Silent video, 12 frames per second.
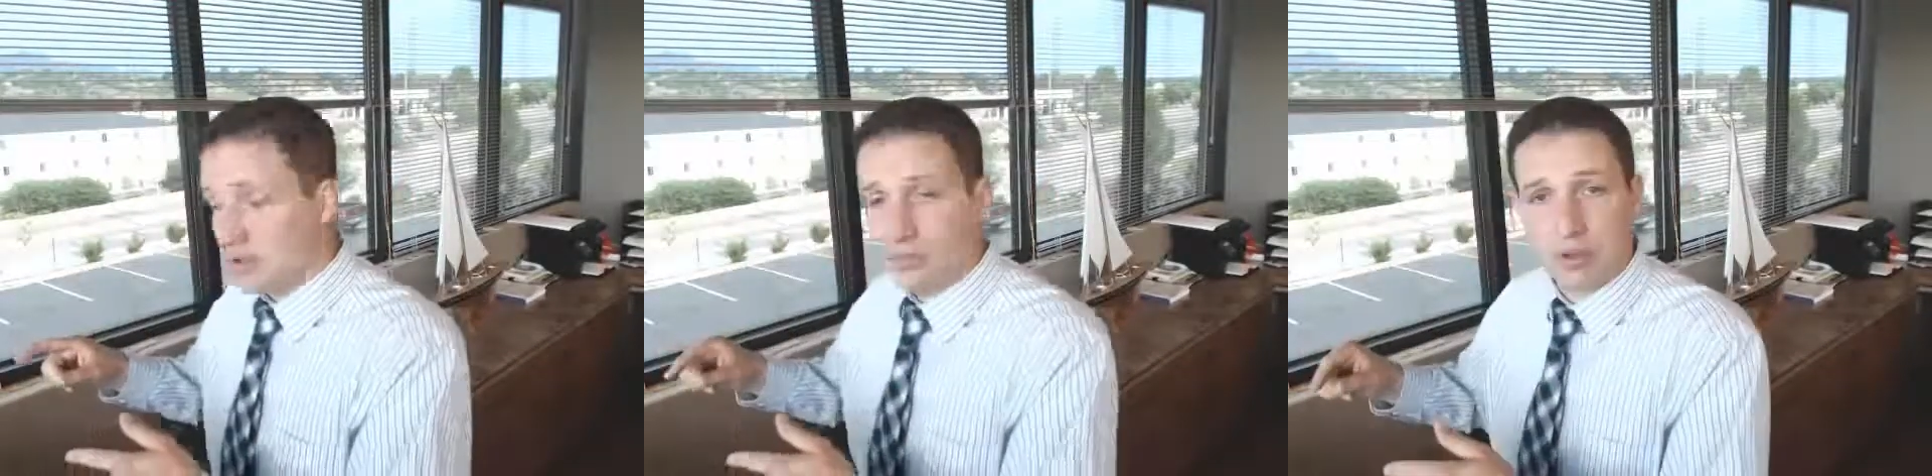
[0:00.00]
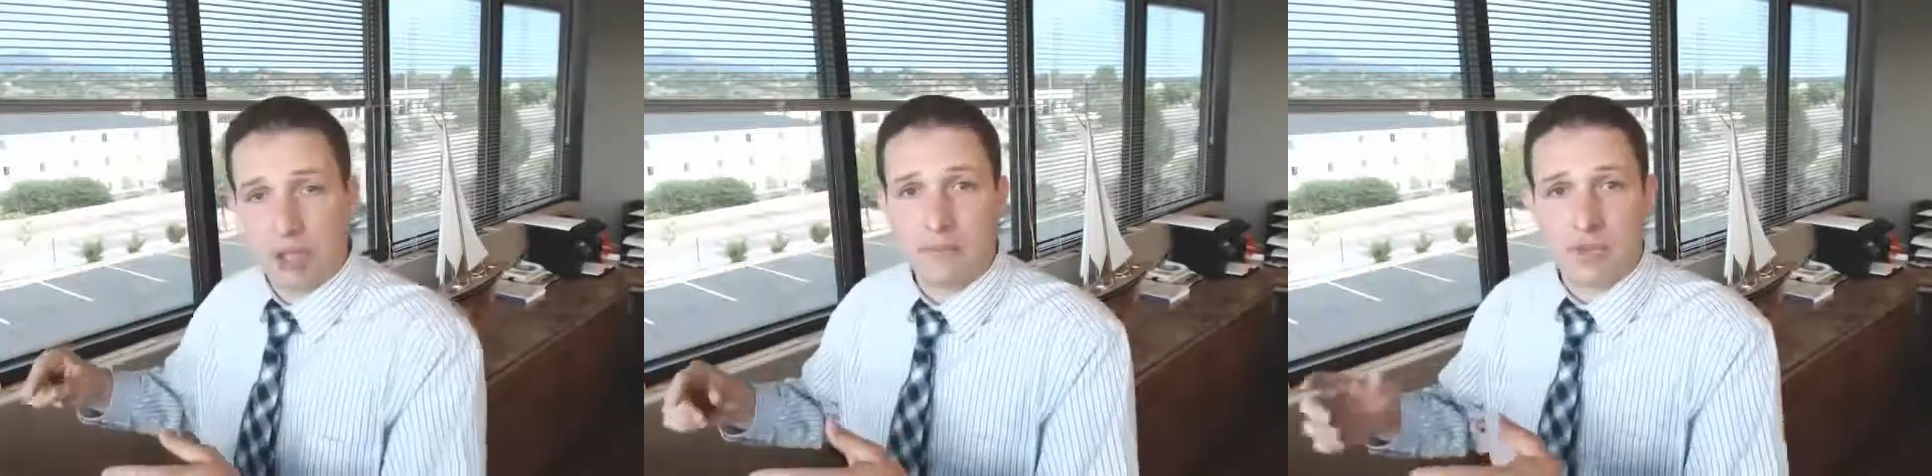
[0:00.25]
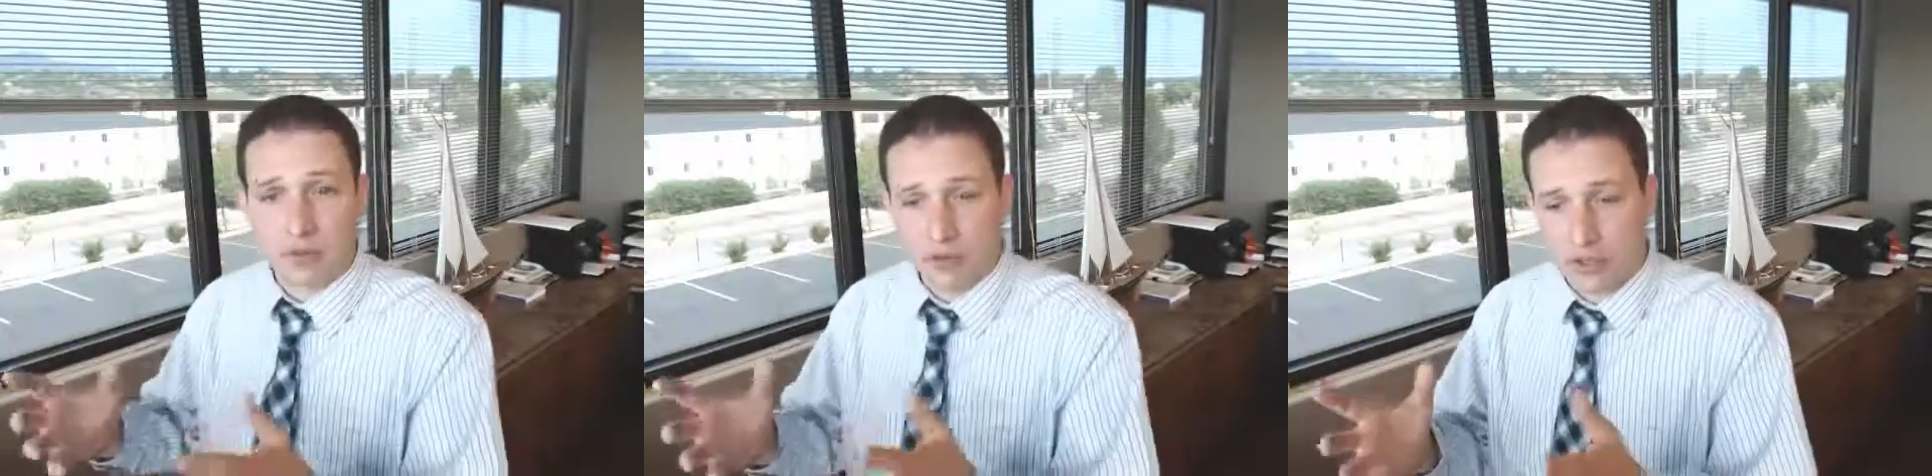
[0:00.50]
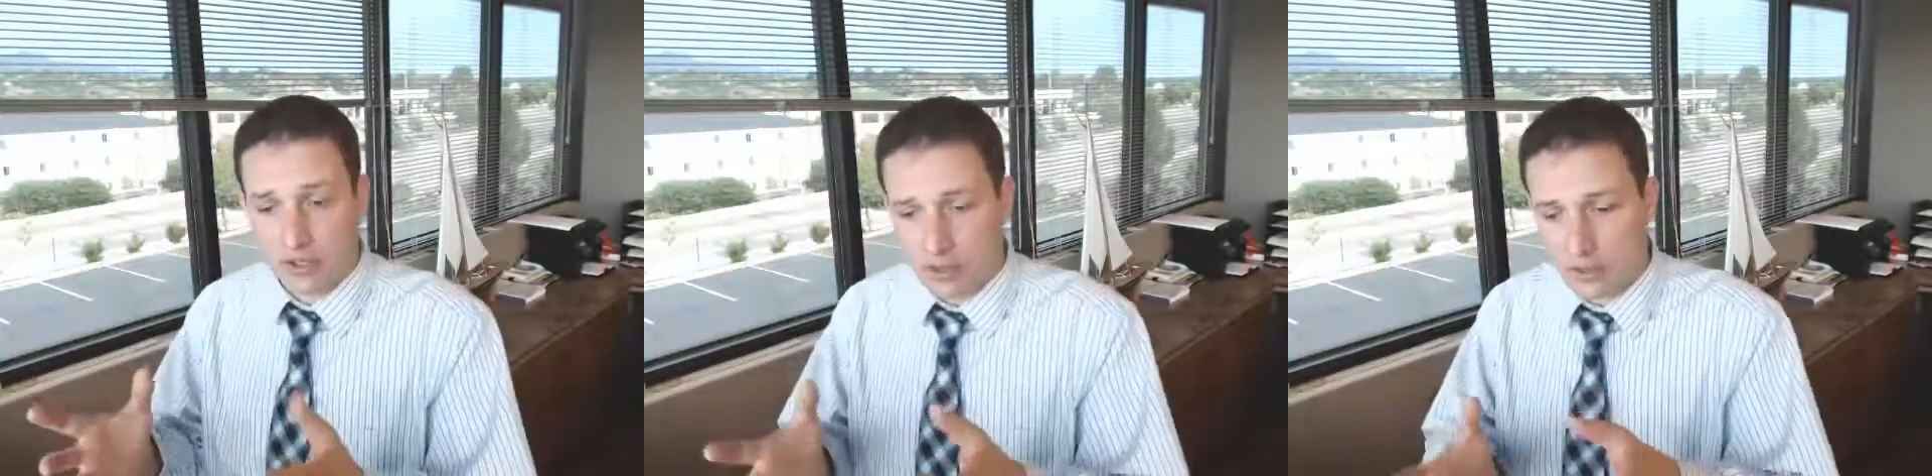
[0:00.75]
the plumbing or
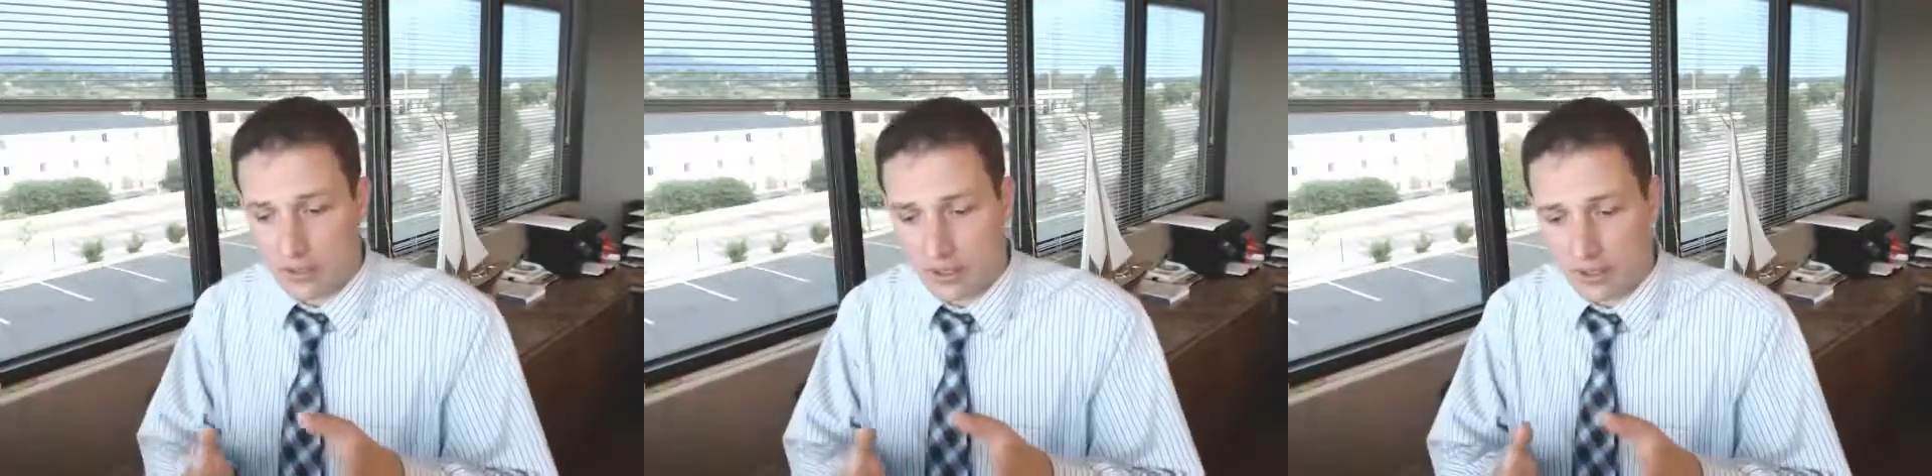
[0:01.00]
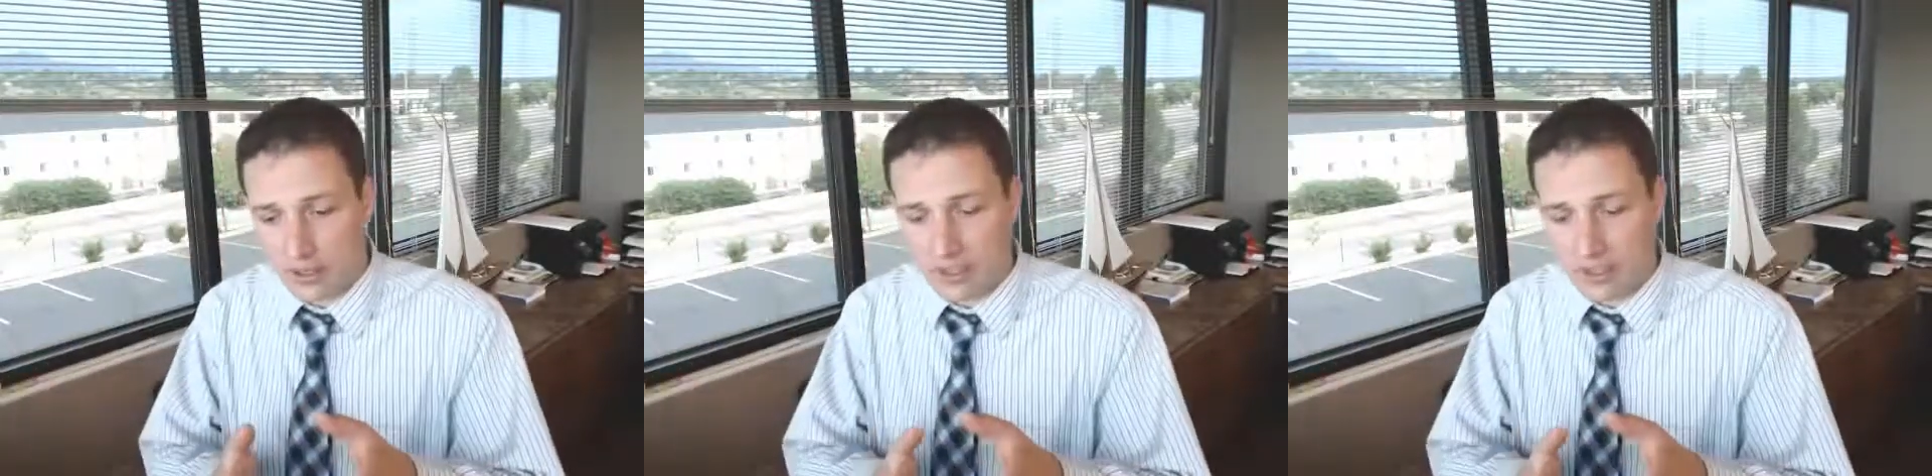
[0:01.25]
the